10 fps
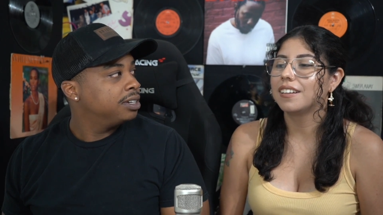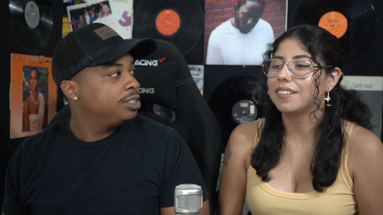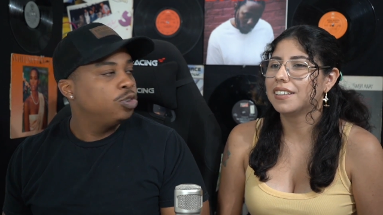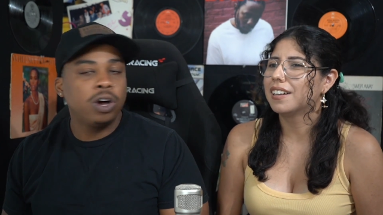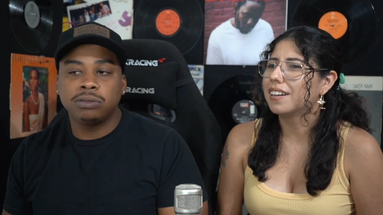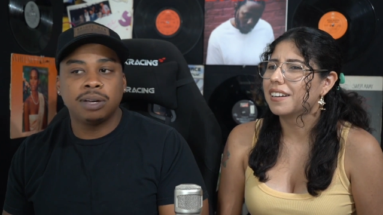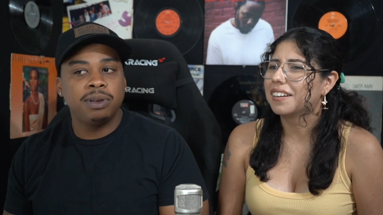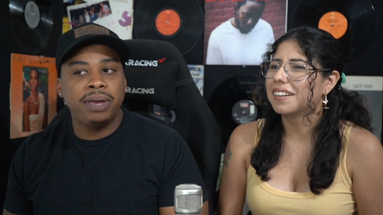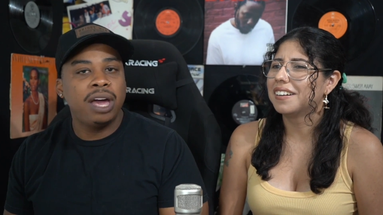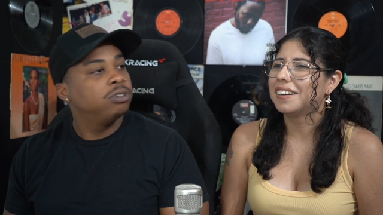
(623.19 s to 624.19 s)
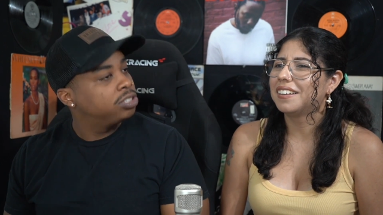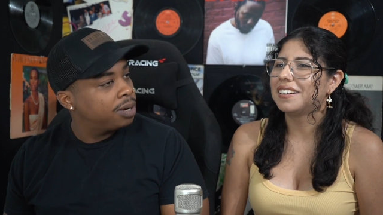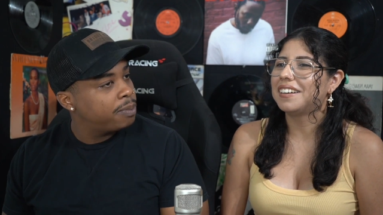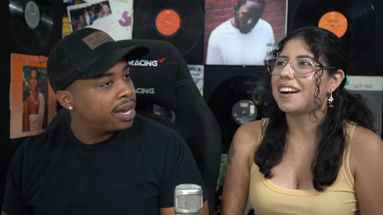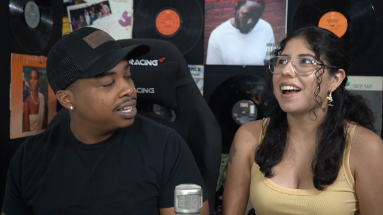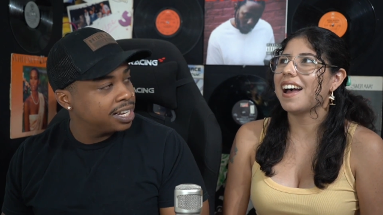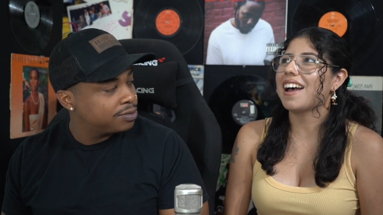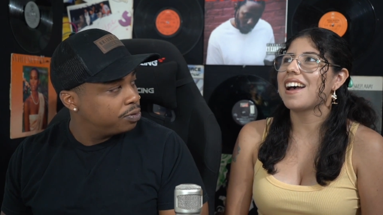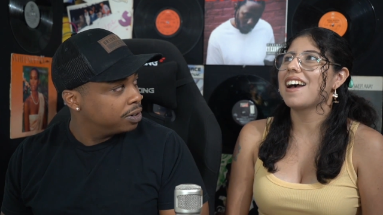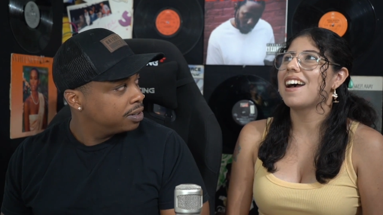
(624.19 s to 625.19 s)
Speaker 1: You knew I was coming to bed. What you coming back in the
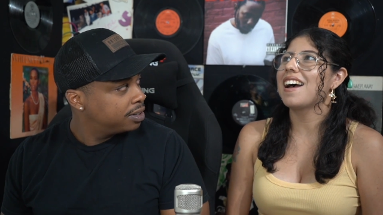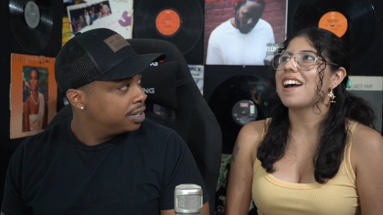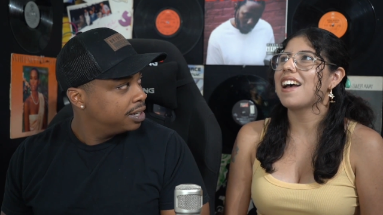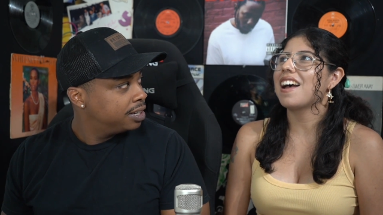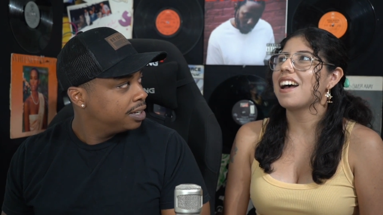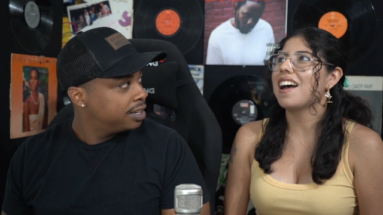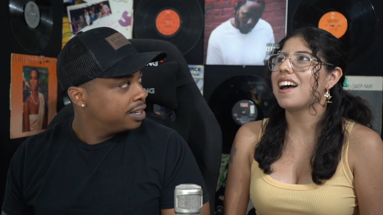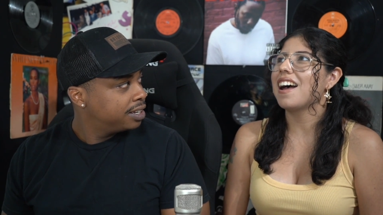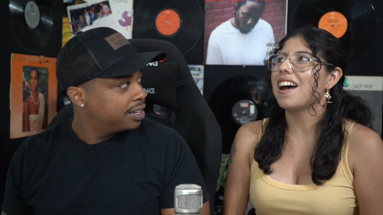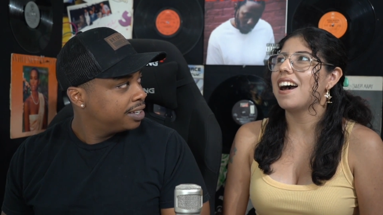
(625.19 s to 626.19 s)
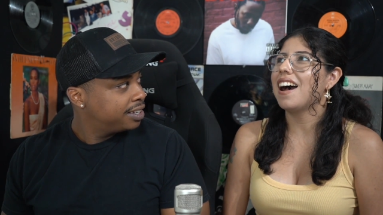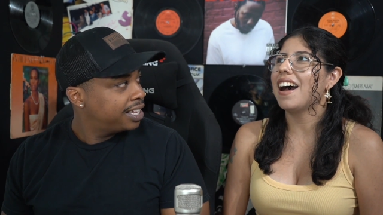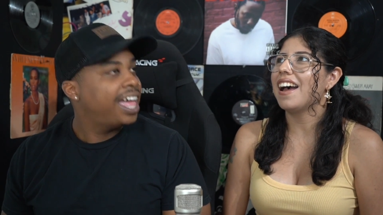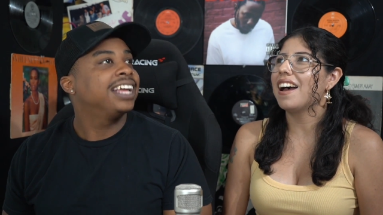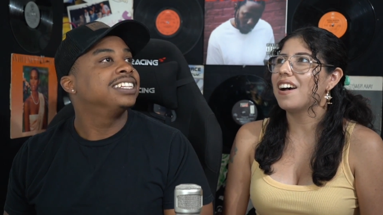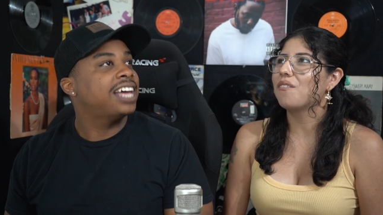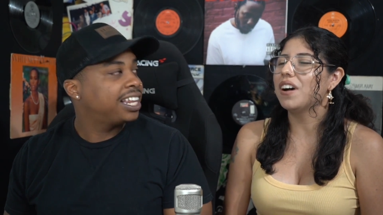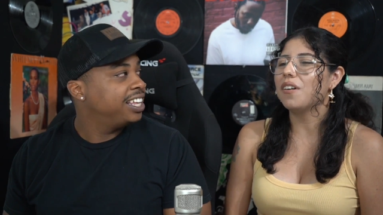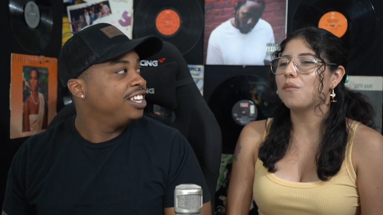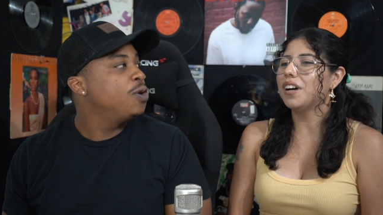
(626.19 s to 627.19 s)
kitchen for?
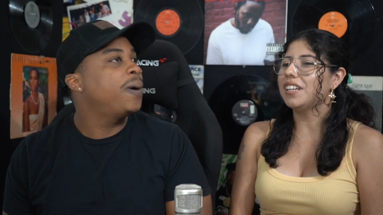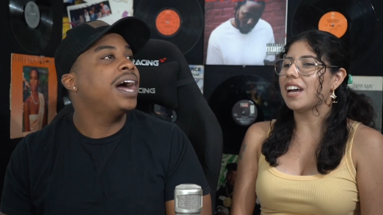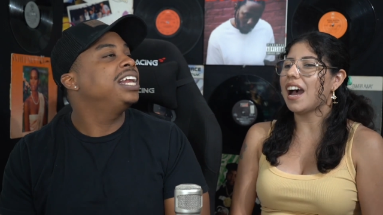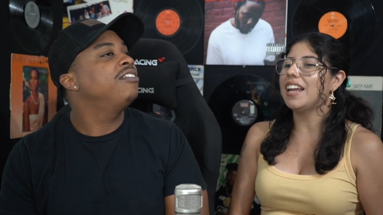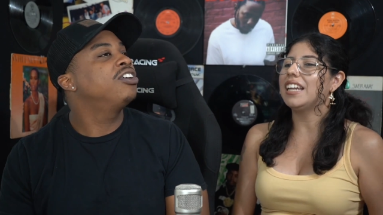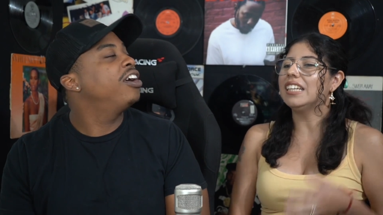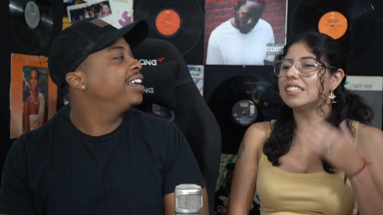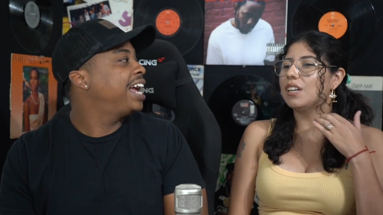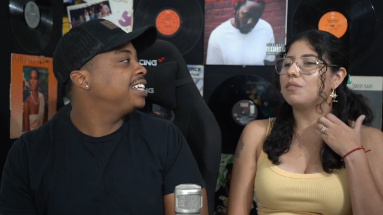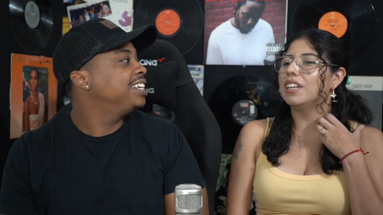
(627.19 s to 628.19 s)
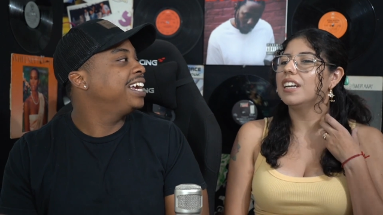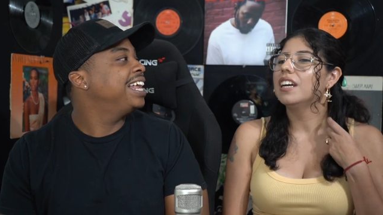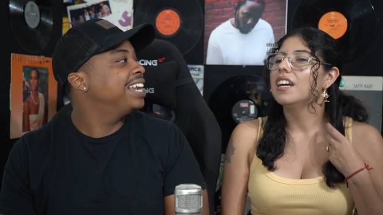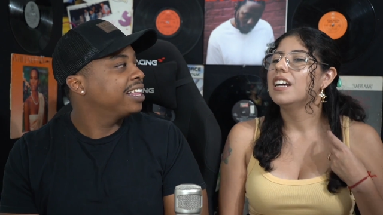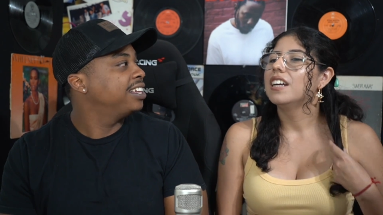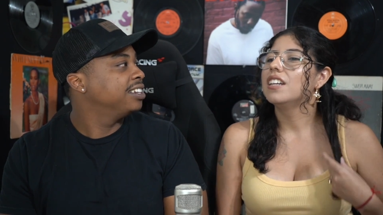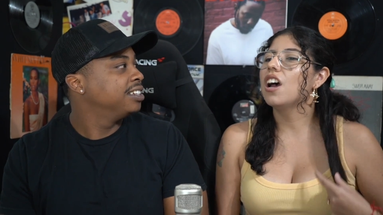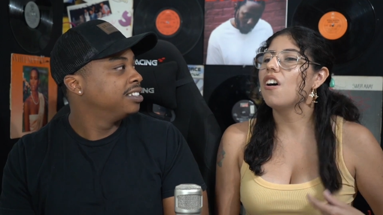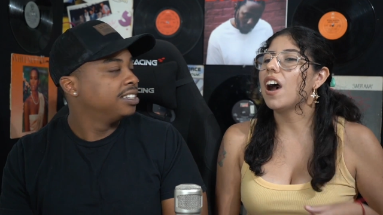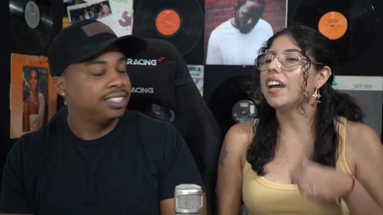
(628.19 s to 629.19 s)
exactly. What, what, you probably didn't go in the kitchen to get nothing. No,
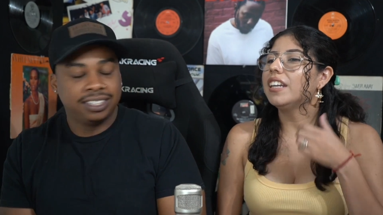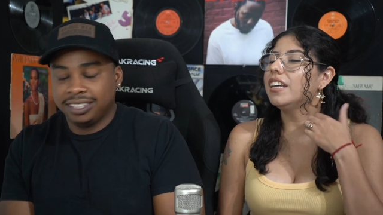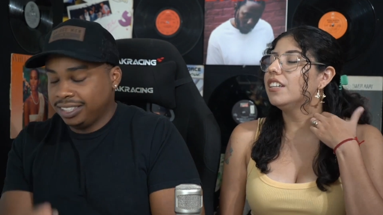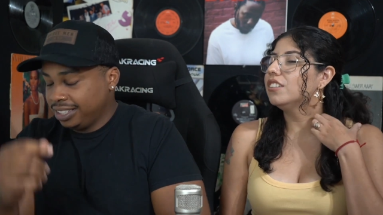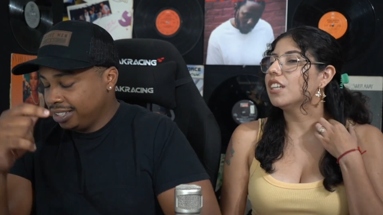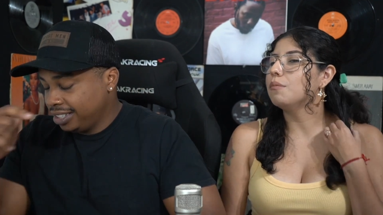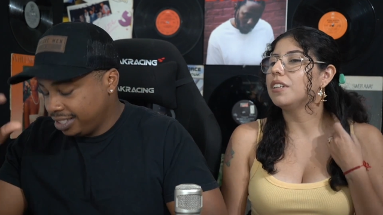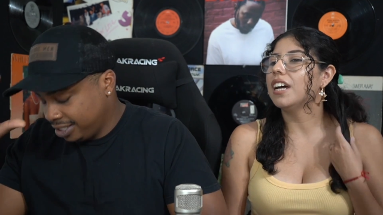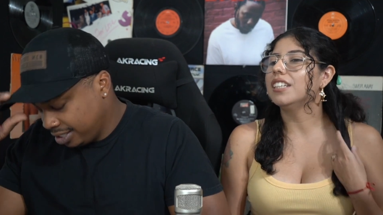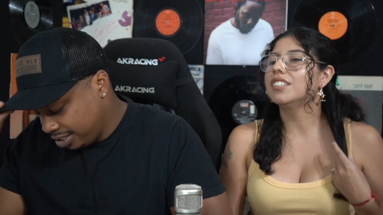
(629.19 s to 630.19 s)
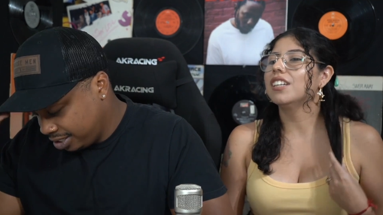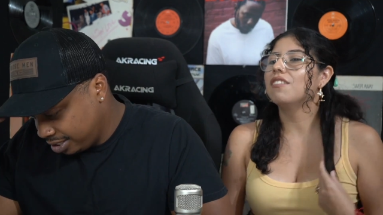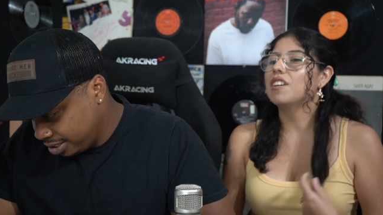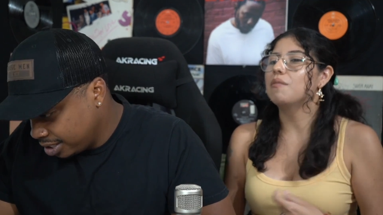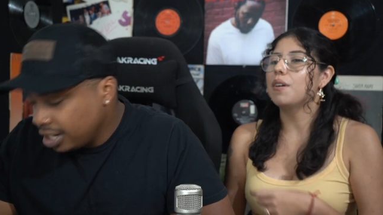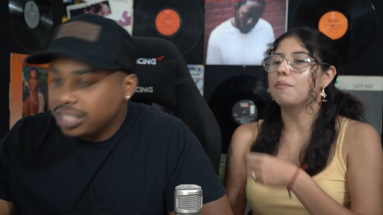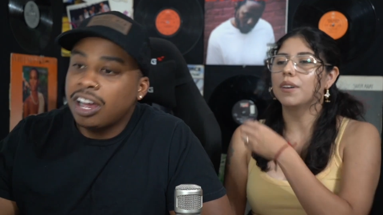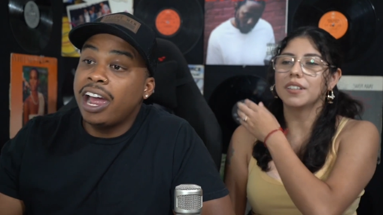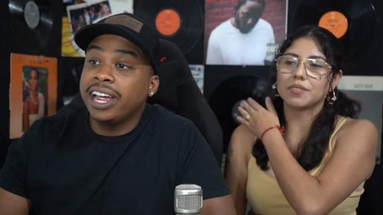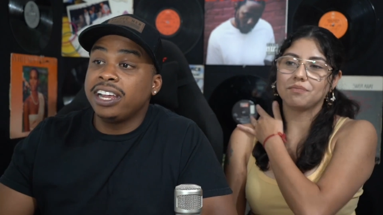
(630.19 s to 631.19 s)
Speaker 2: I did do something. I just don't remember. That's
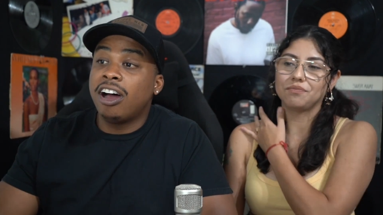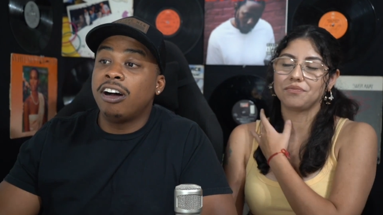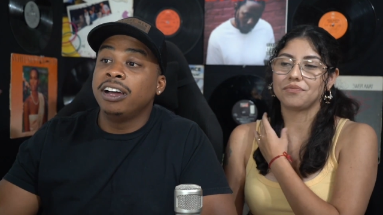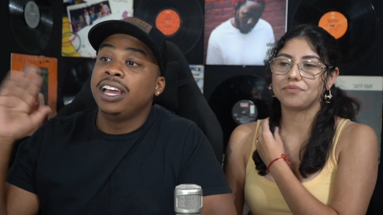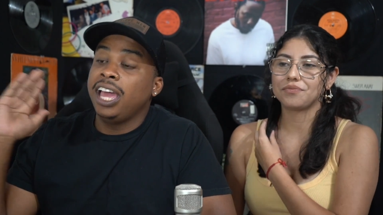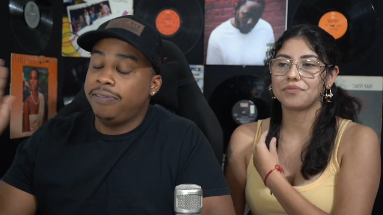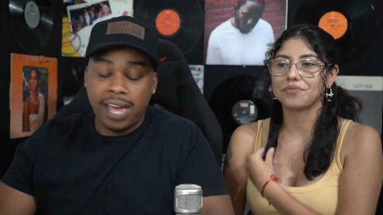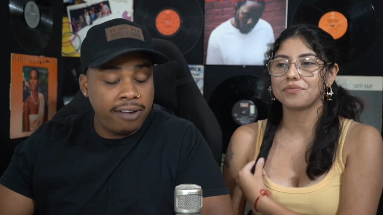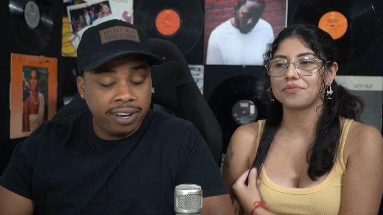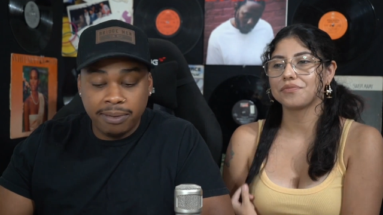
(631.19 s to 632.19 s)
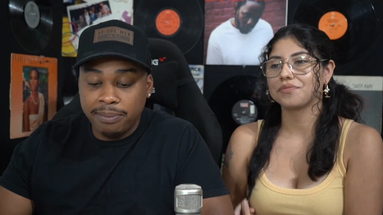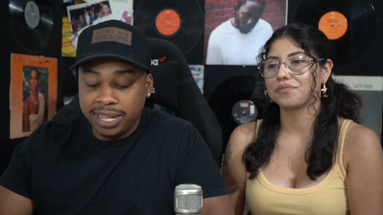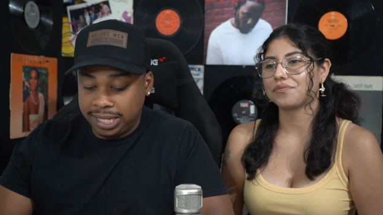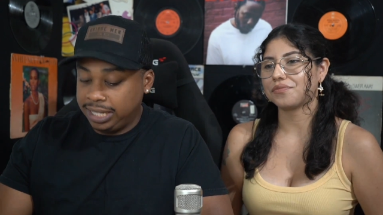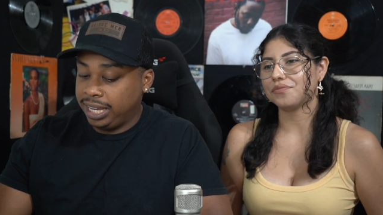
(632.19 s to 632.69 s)
all right,
Speaker 1: y'all. If I ever come missing